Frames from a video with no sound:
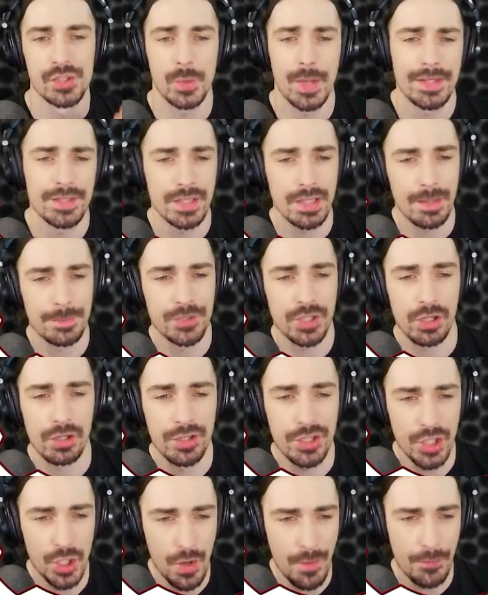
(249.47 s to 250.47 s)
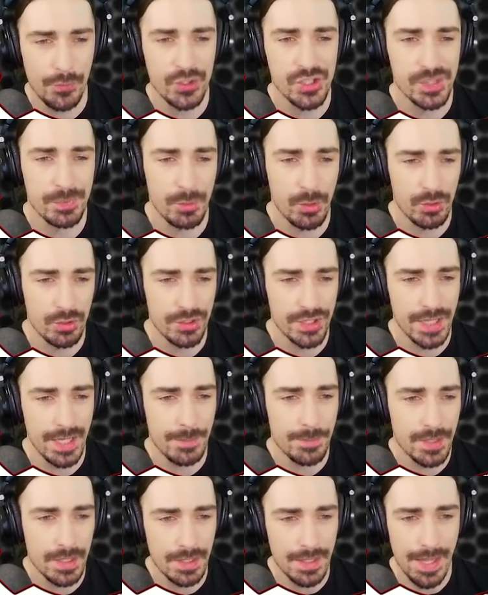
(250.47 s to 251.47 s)
So he ended up turning over his
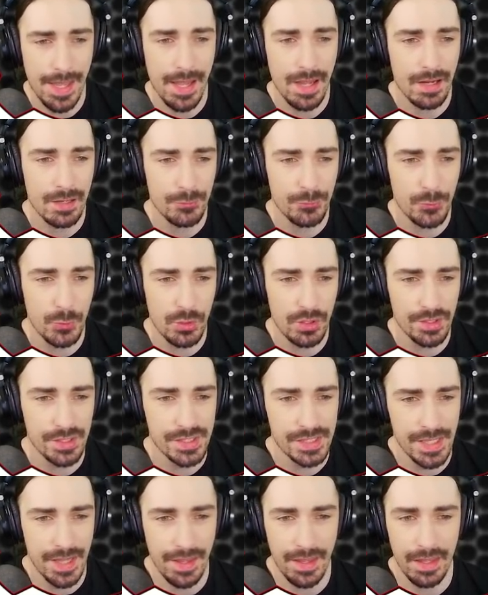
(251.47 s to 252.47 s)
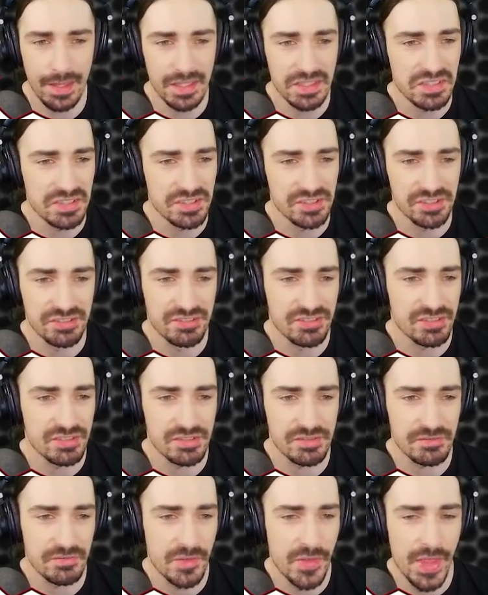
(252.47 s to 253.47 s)
prototype to the Air Force, and
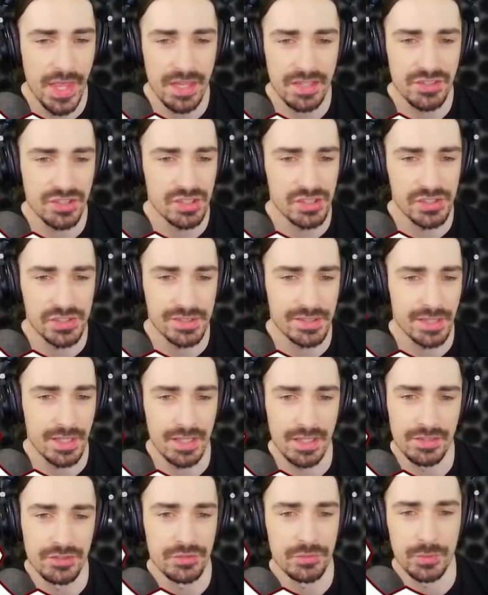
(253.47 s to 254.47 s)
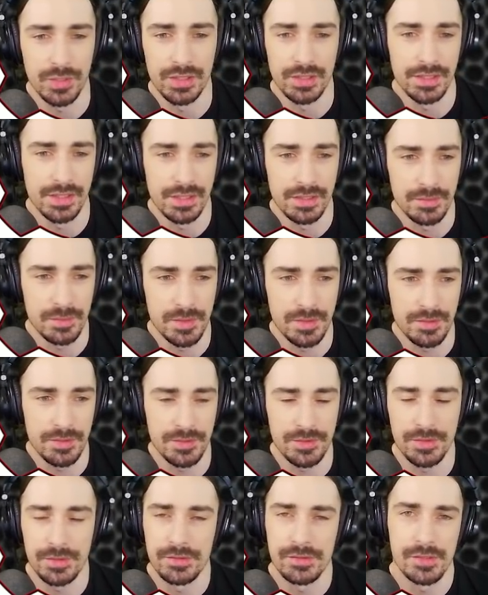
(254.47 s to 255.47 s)
they just didn't really
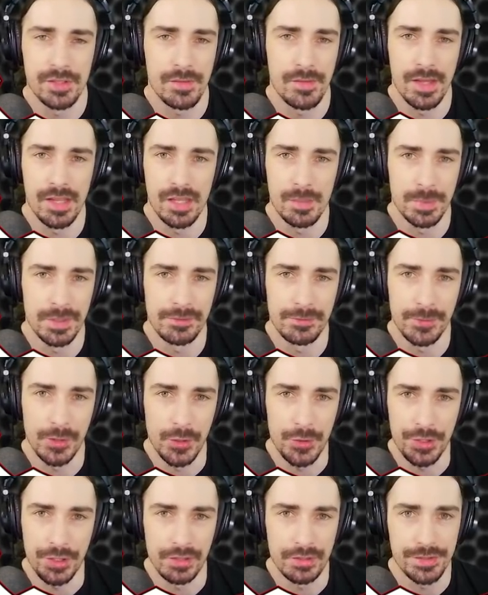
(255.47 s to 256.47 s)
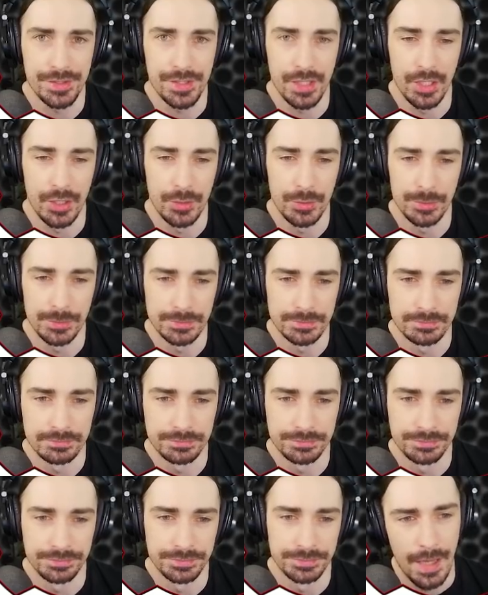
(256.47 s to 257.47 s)
develop it further. So
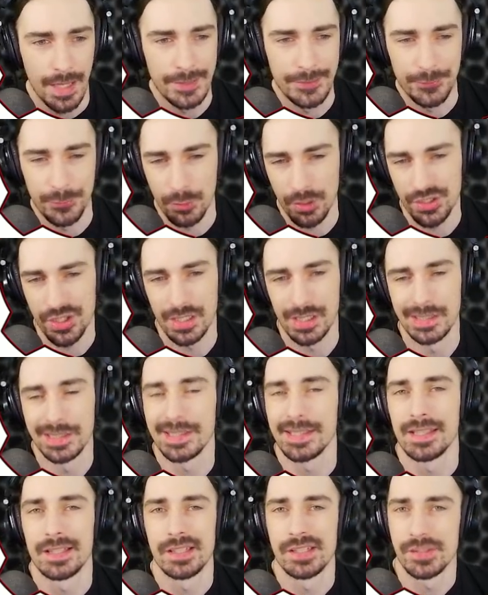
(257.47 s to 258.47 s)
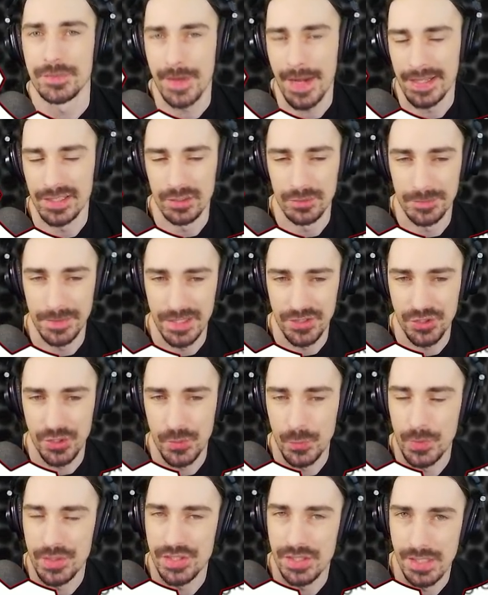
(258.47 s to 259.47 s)
Unfortunately, his final
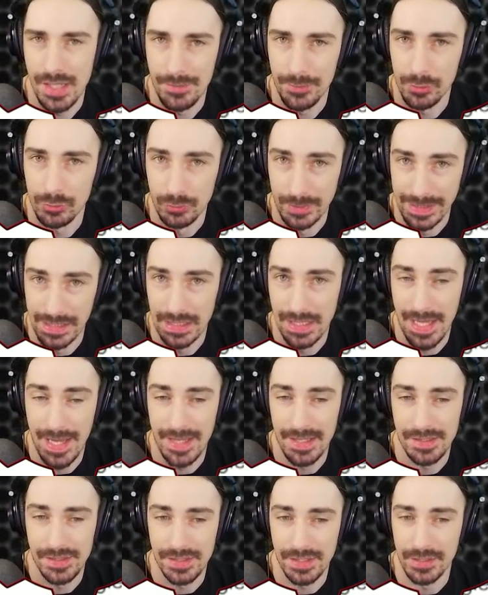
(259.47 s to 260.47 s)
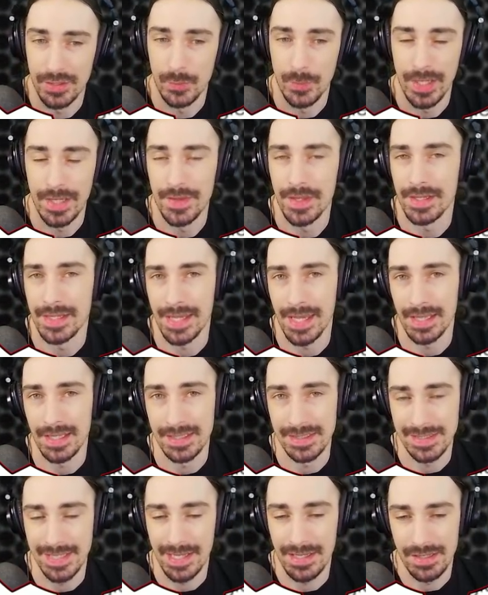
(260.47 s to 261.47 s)
vision was never realized in the way that he had
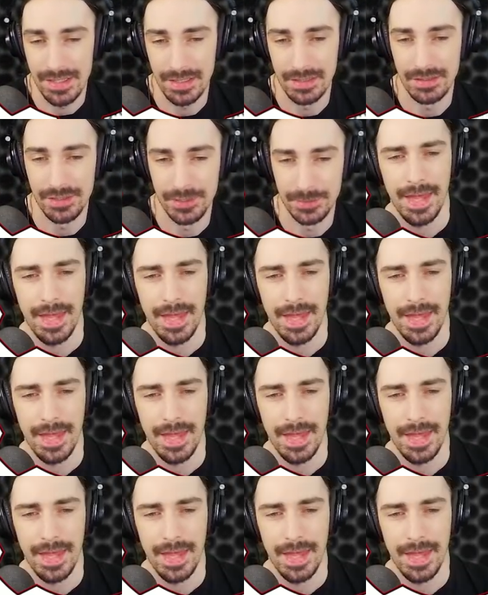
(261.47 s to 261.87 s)
intended.